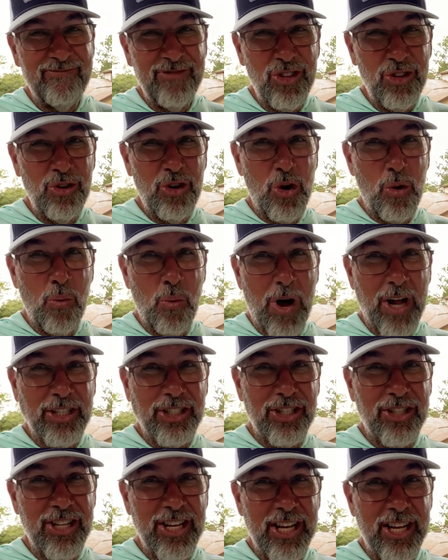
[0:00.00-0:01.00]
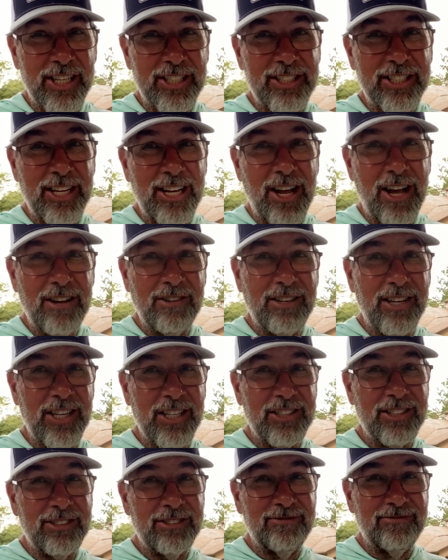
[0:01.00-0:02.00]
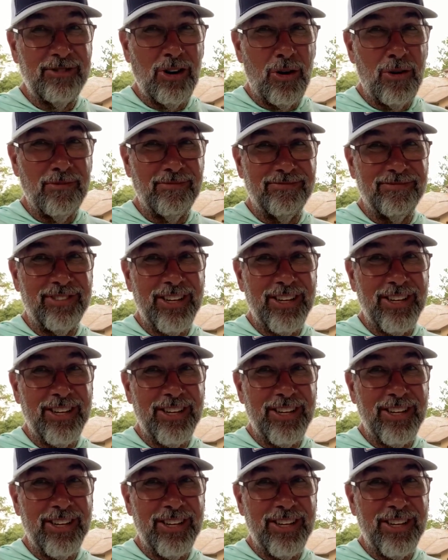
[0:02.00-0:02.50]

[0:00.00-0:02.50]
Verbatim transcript: You go watch this and I'm going to start